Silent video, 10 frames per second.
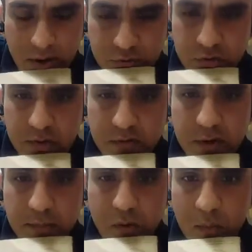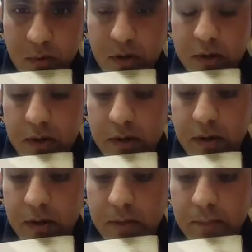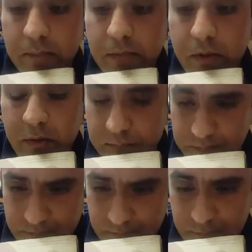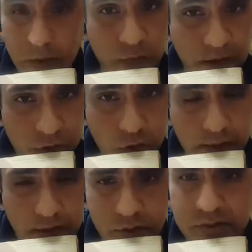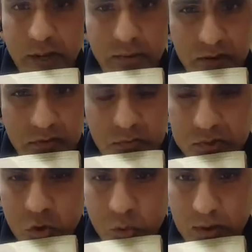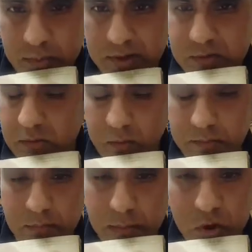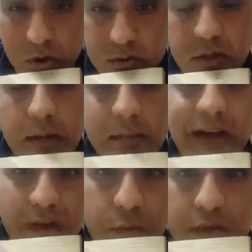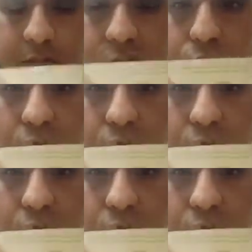and well-known biologist. I believe he won the Nobel Prize, or maybe not. But anyway, this